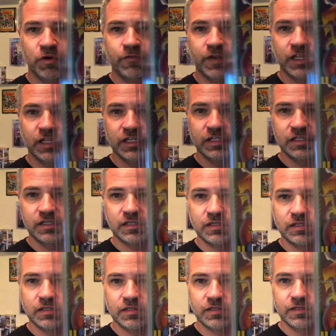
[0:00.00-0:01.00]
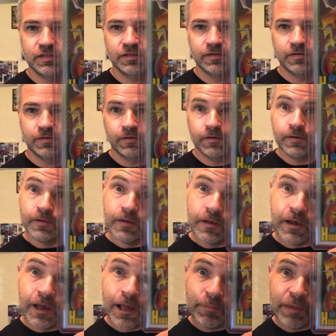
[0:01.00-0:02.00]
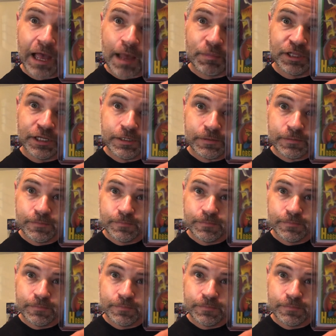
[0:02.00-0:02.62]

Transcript: Villains Hobgoblin.